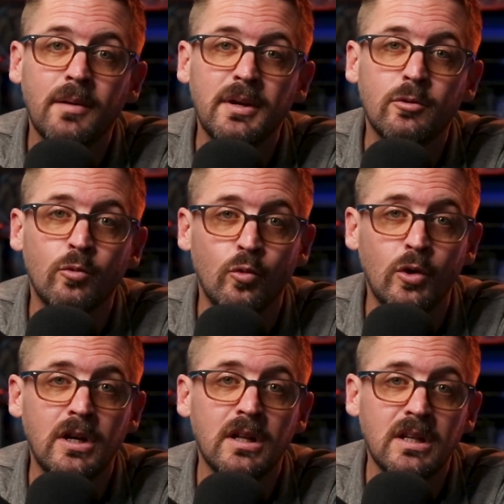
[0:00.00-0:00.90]
in
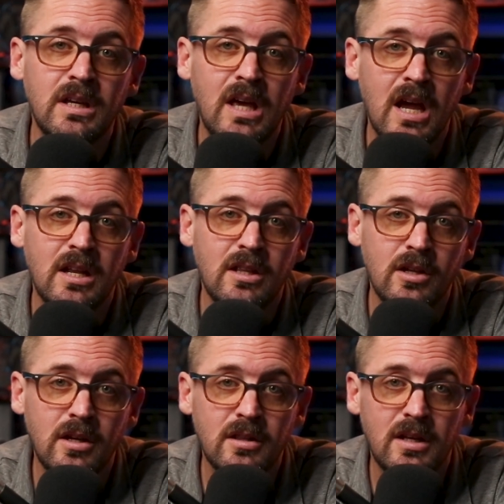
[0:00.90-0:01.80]
really gaining
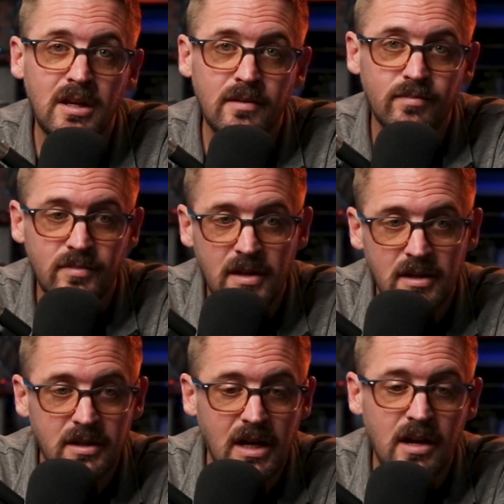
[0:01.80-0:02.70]
the
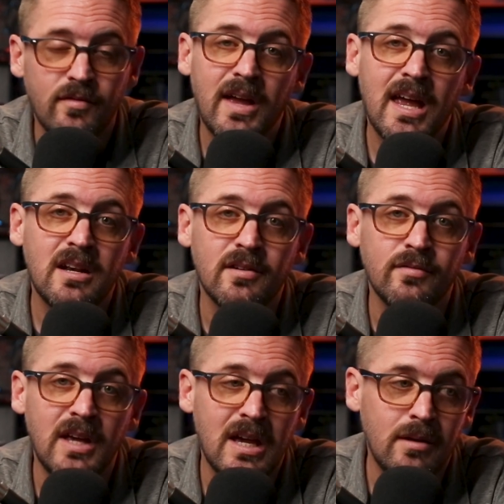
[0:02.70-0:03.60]
kind of end
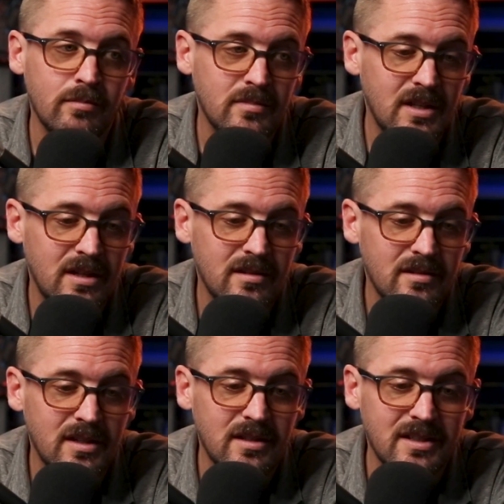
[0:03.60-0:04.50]
of game,
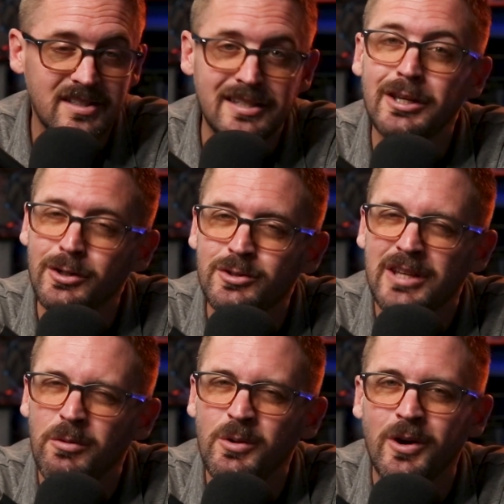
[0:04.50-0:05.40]
the skills
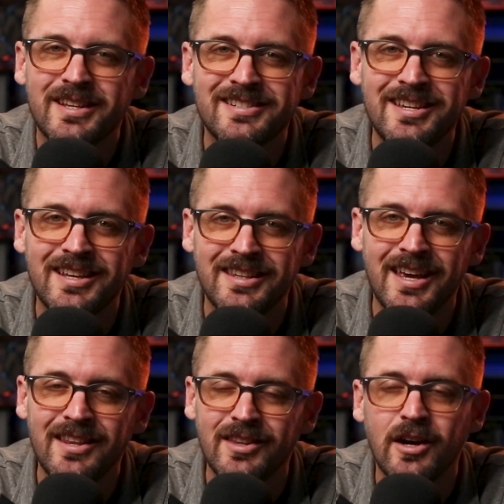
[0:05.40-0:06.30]
that we want to see at
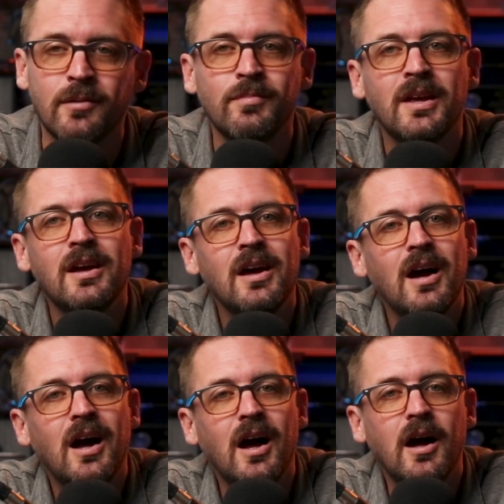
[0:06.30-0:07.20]
the end there.
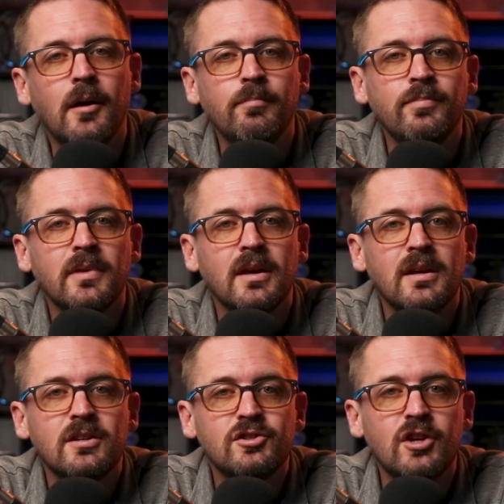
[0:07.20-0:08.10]

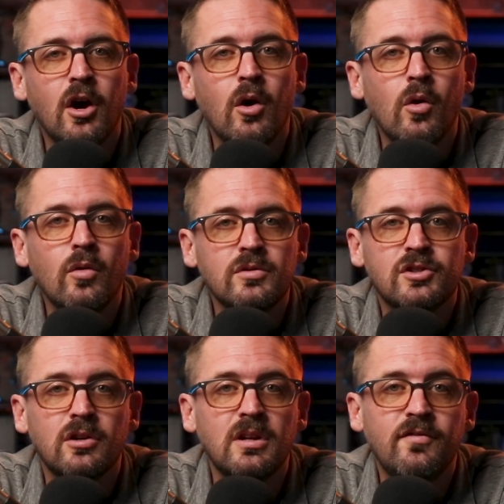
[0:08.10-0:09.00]
So
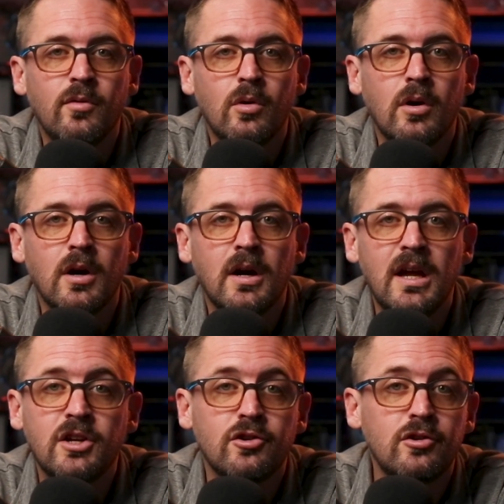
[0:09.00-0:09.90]
certainly for
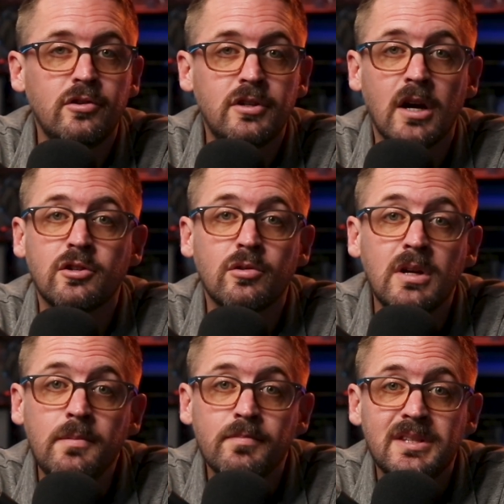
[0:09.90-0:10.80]

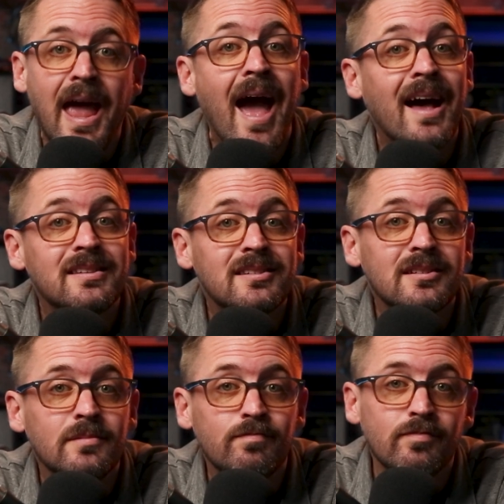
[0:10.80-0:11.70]
introductory
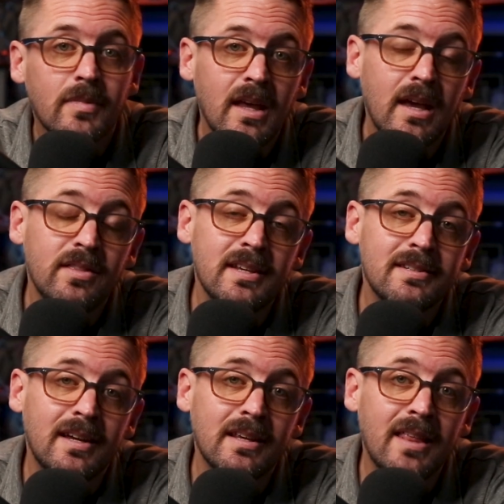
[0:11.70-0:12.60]
tasks and
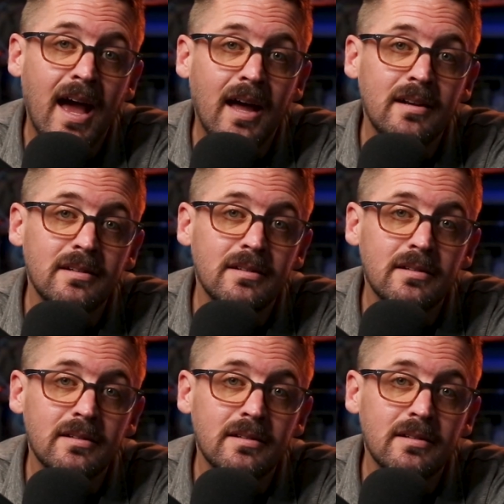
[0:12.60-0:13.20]
things like that,